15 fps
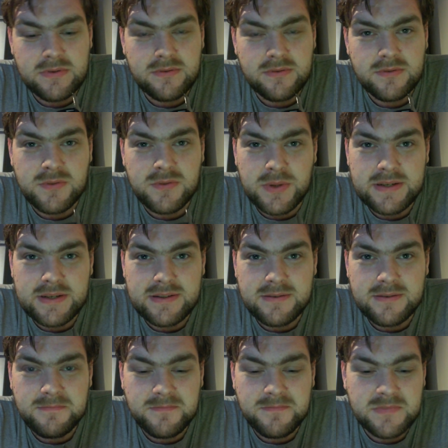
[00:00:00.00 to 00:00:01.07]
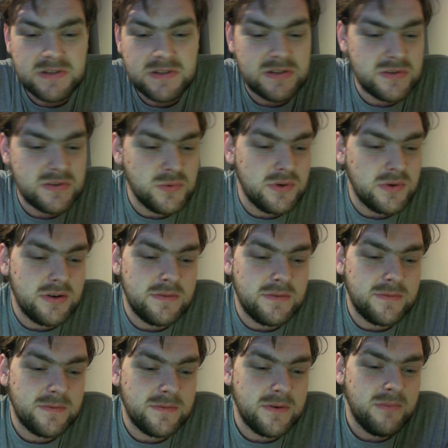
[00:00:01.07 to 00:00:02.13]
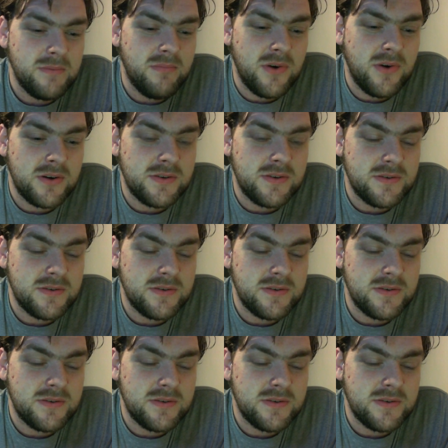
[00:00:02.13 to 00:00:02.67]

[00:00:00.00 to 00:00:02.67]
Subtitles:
twist, sort of a mod.